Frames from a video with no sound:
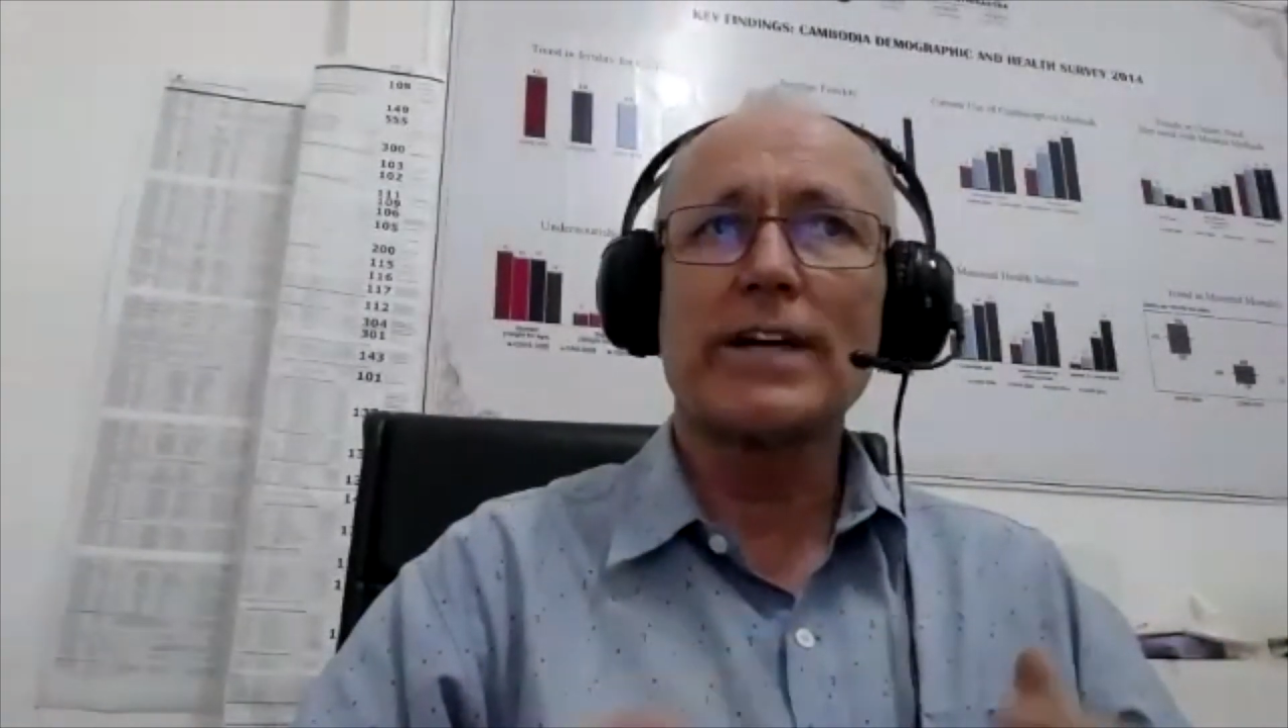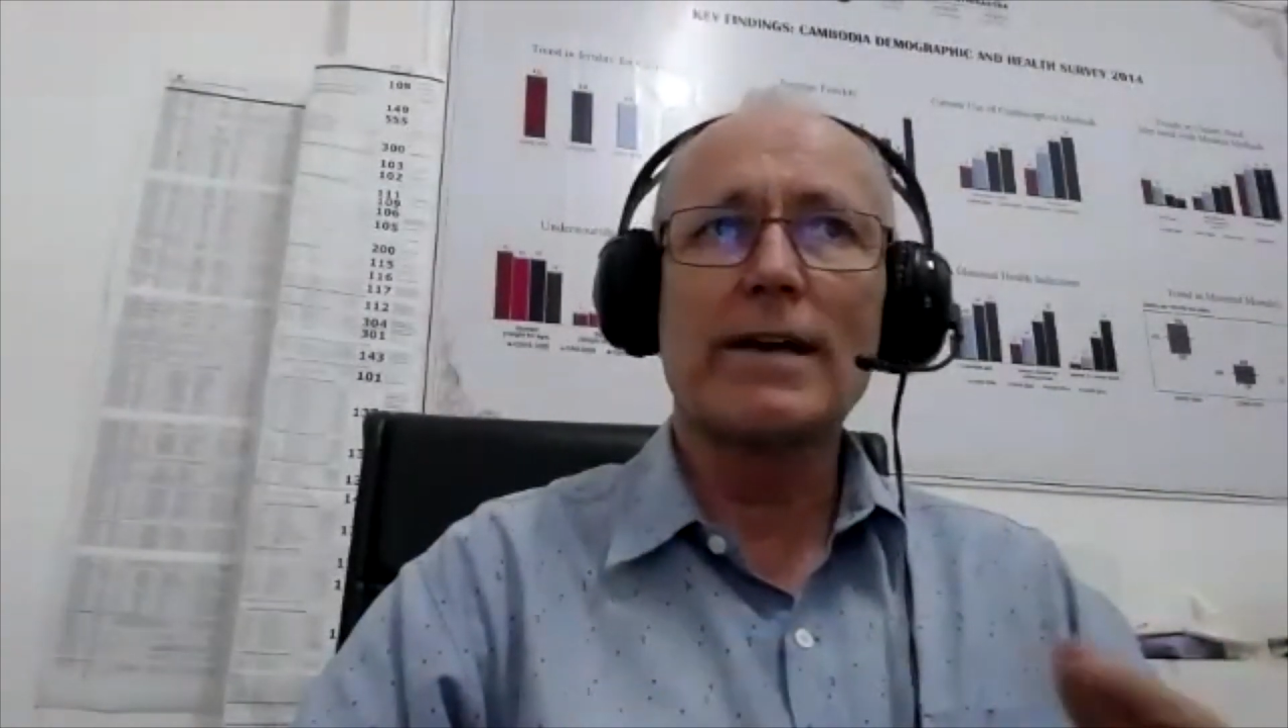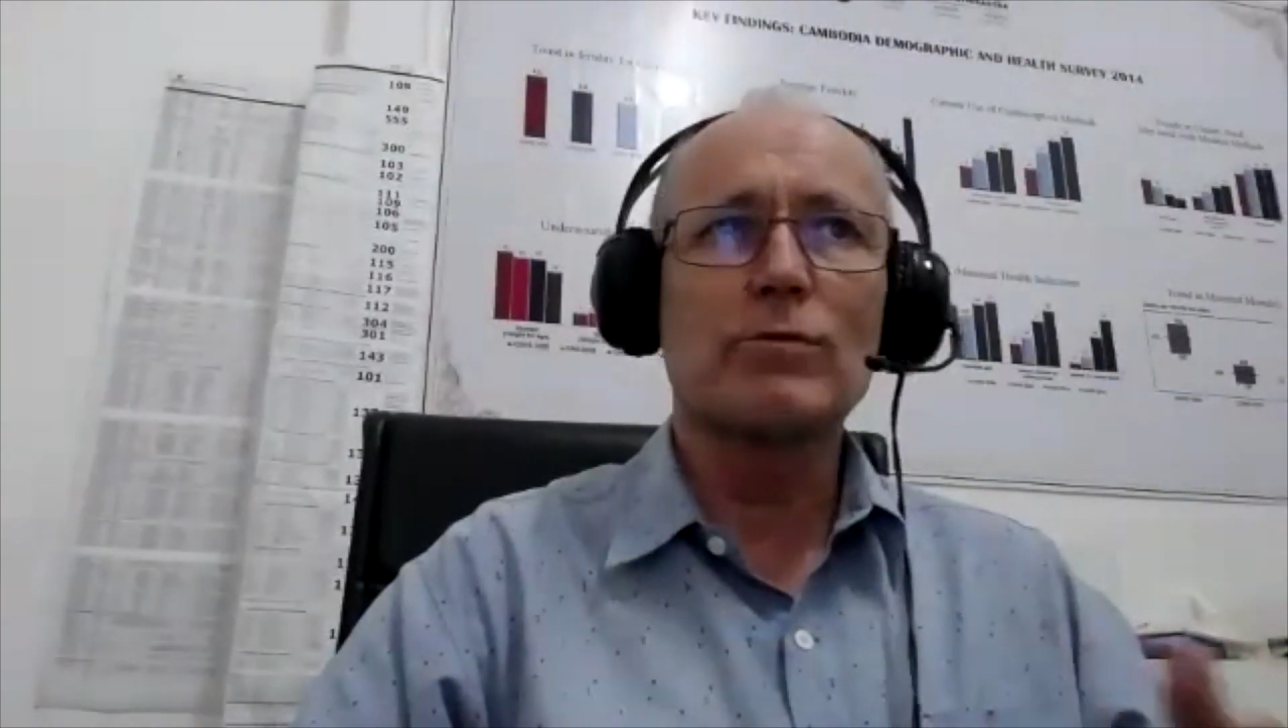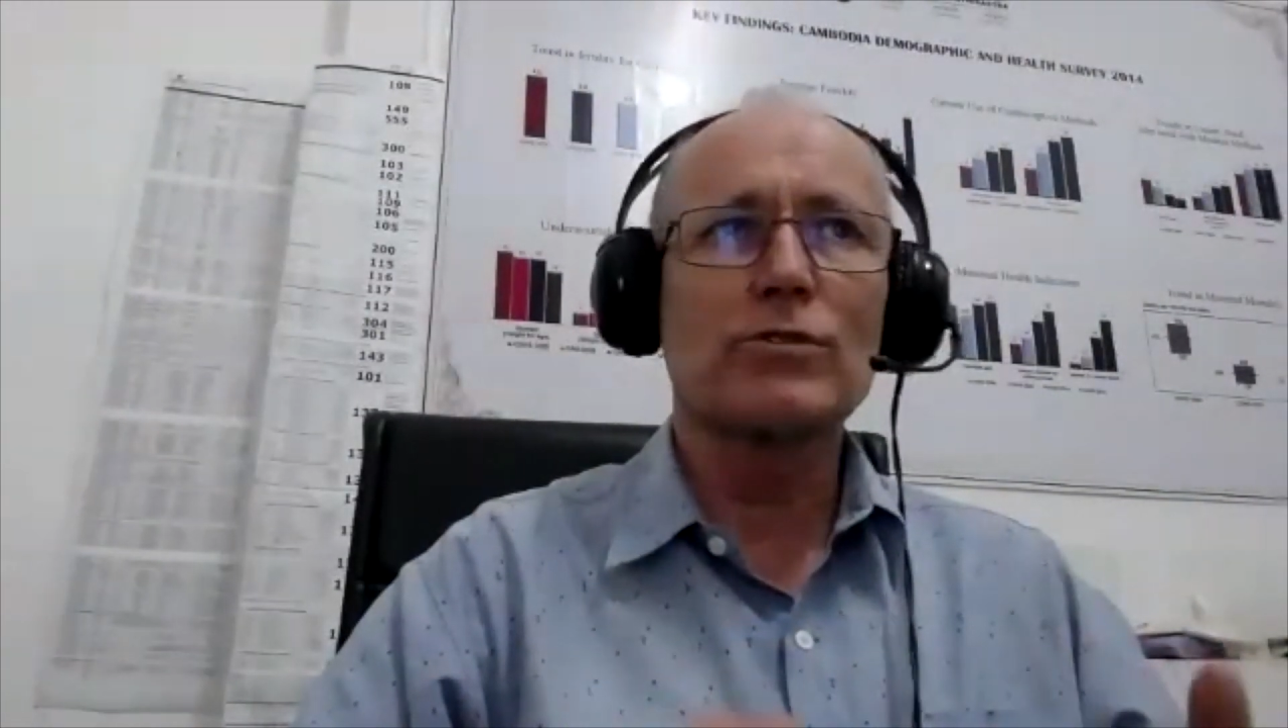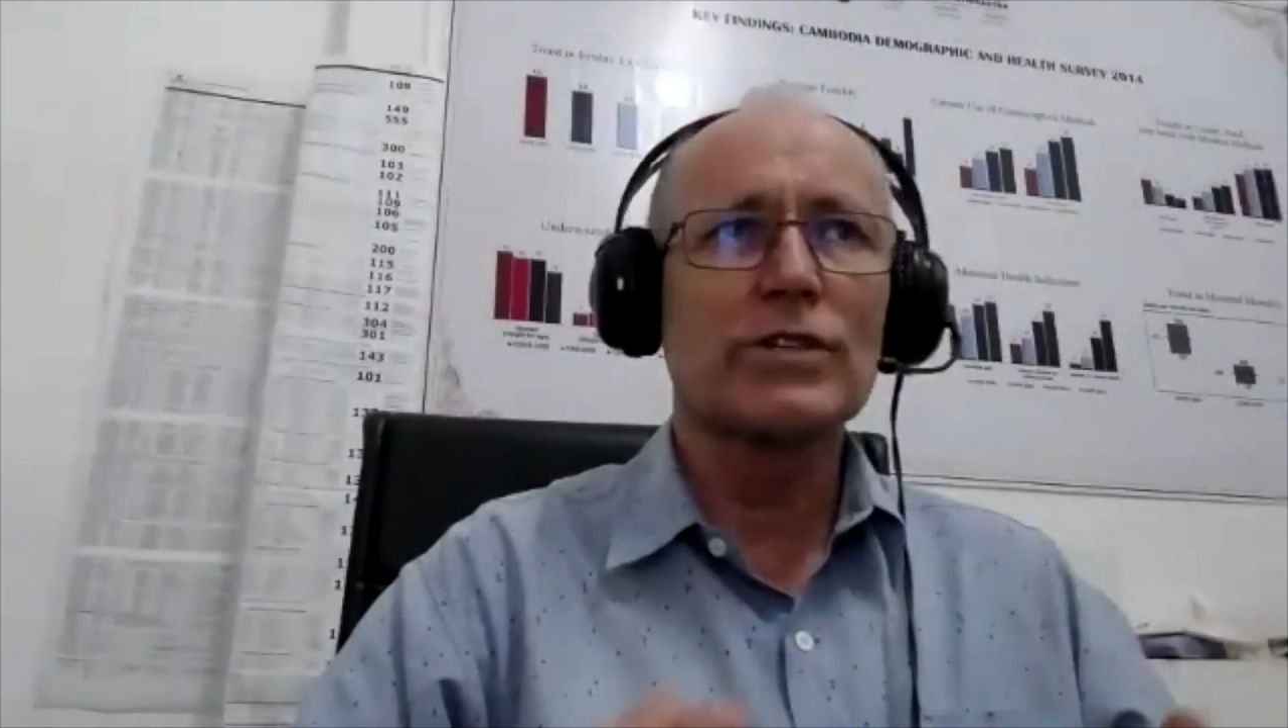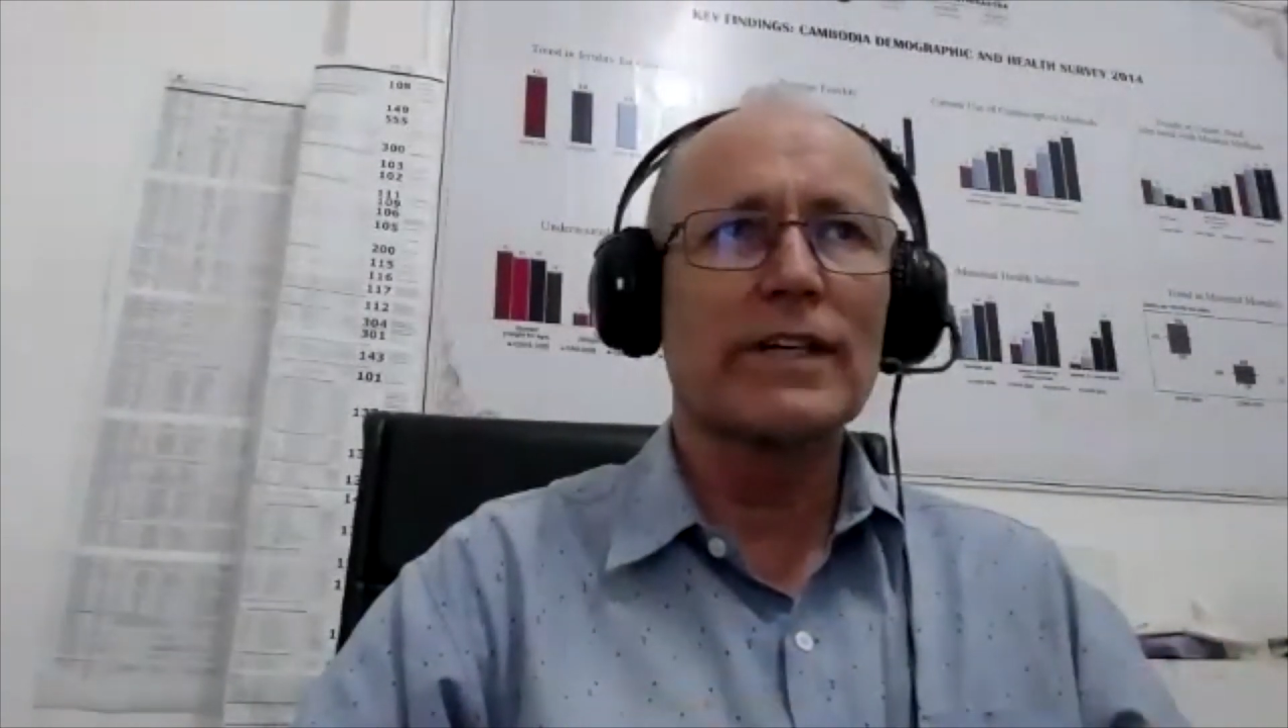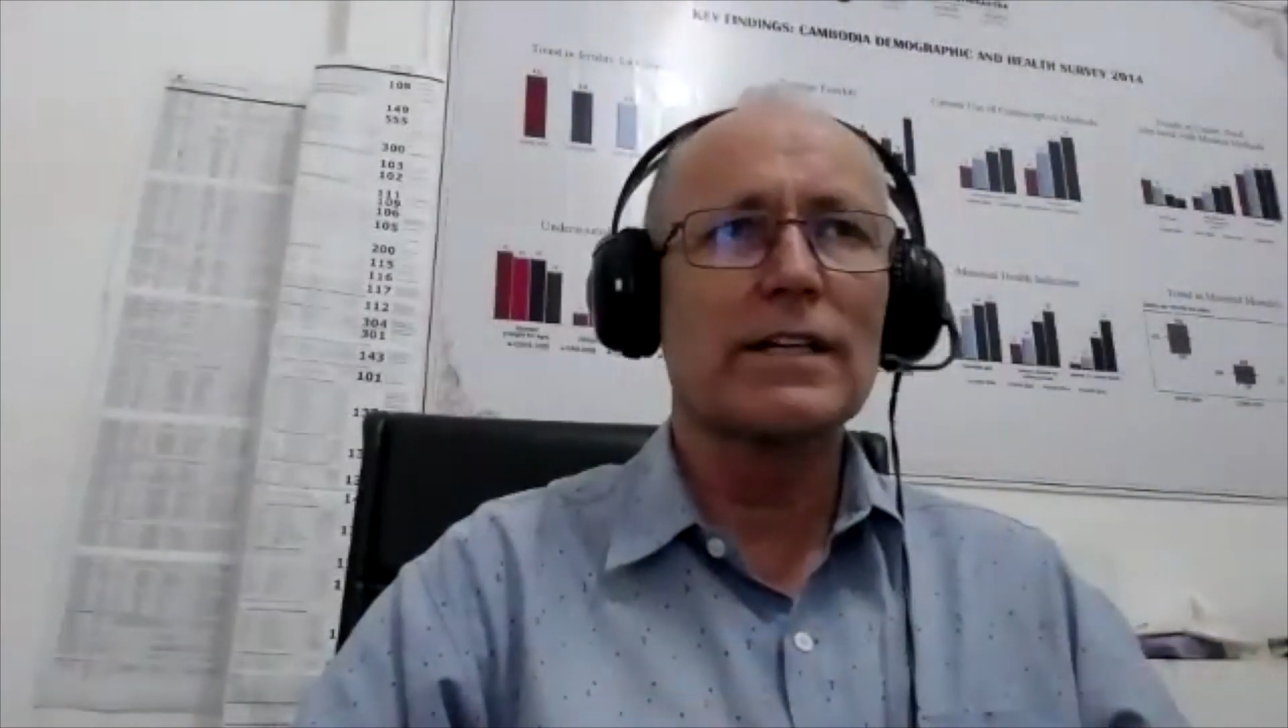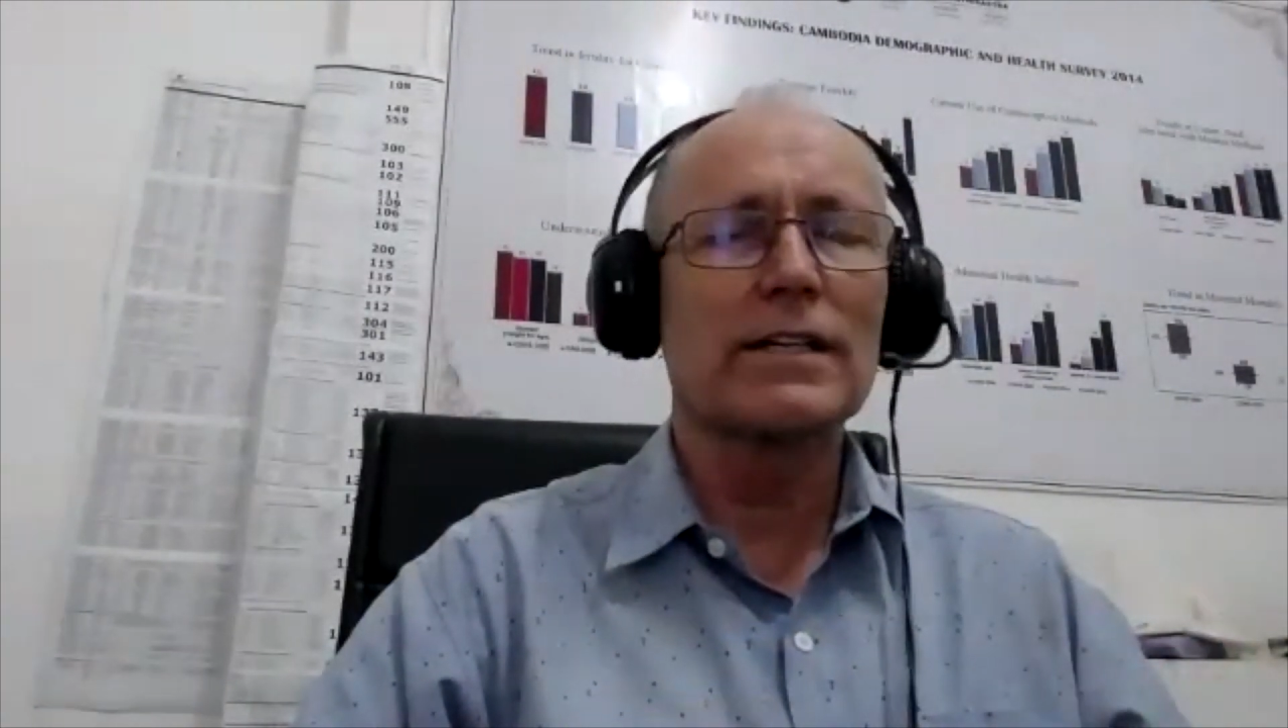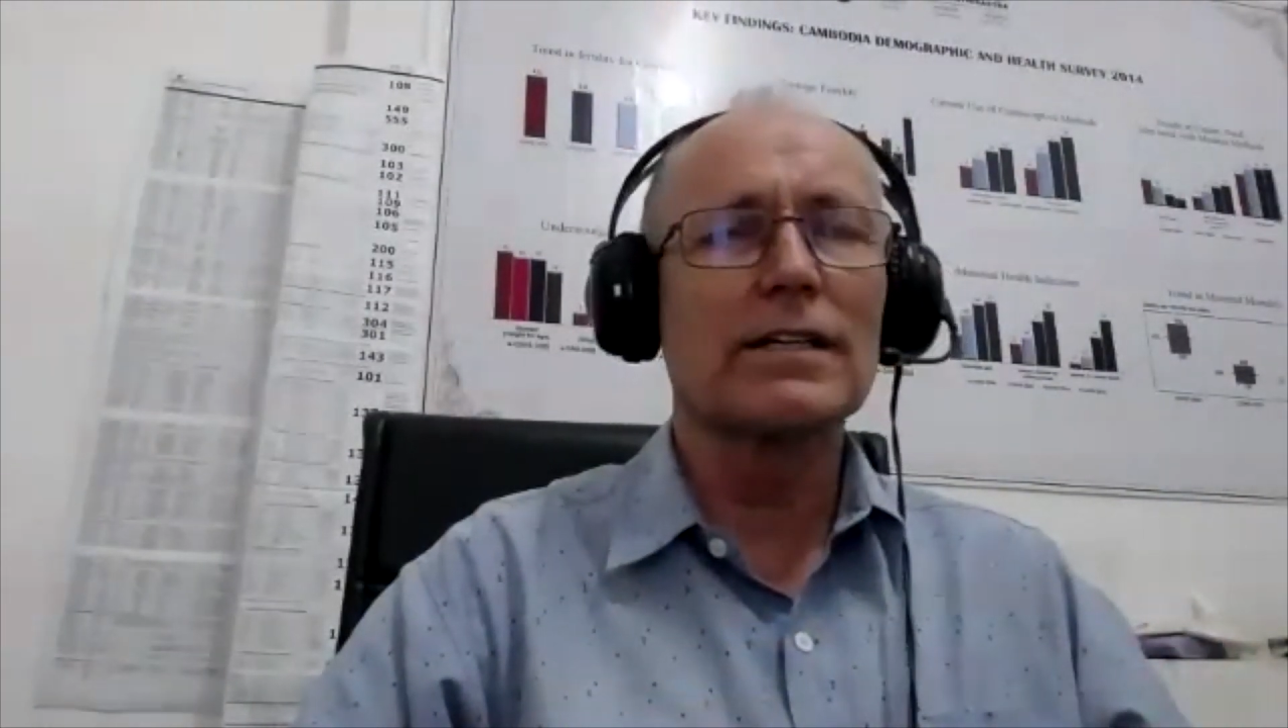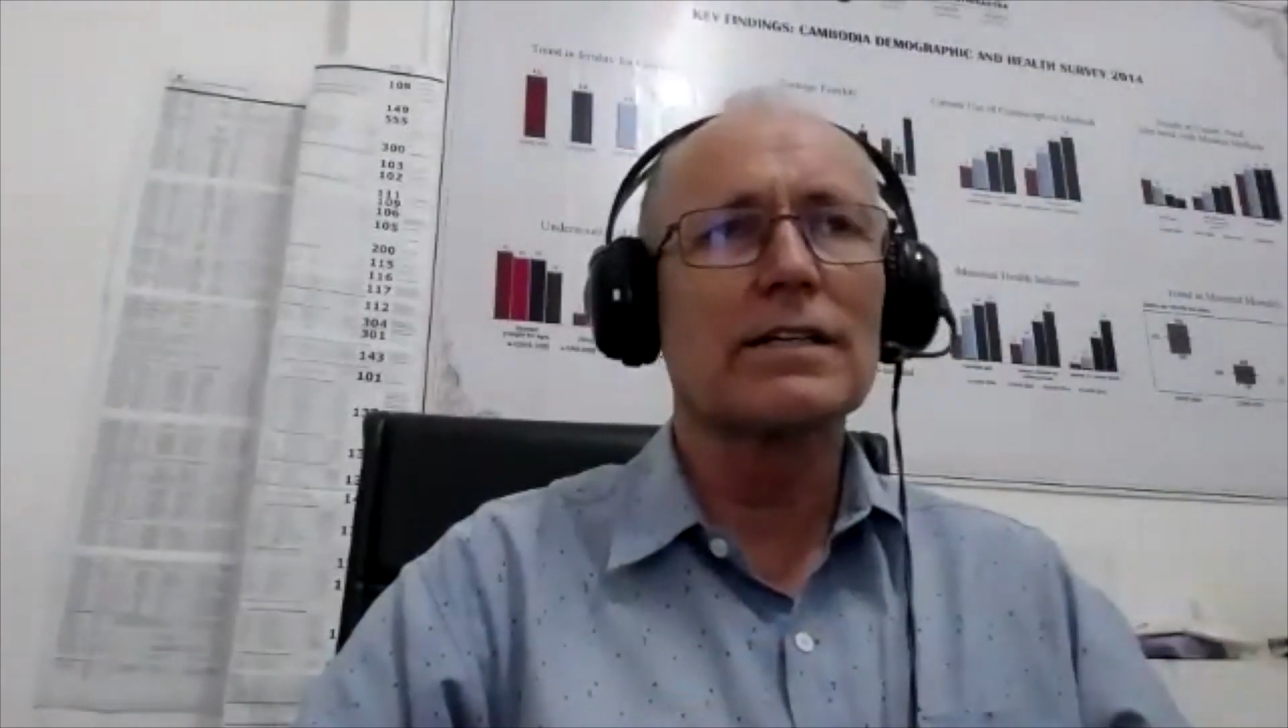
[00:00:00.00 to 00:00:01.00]
able to
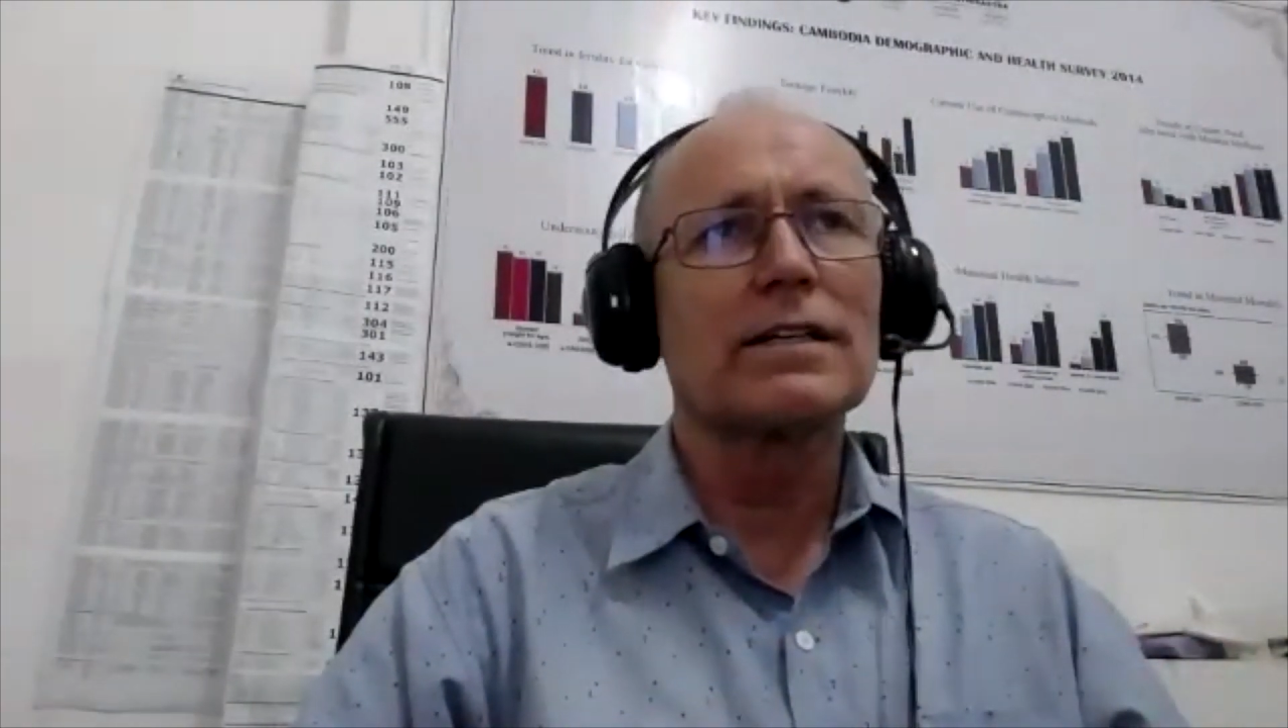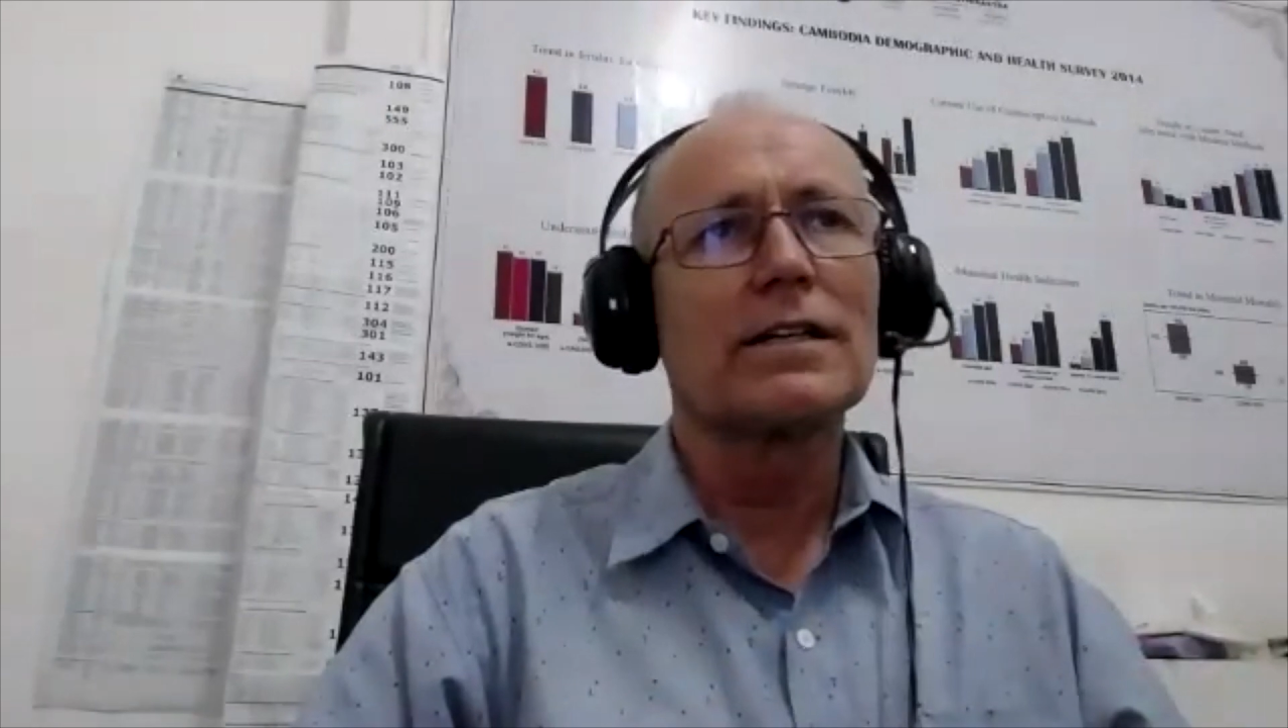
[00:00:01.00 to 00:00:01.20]
get a,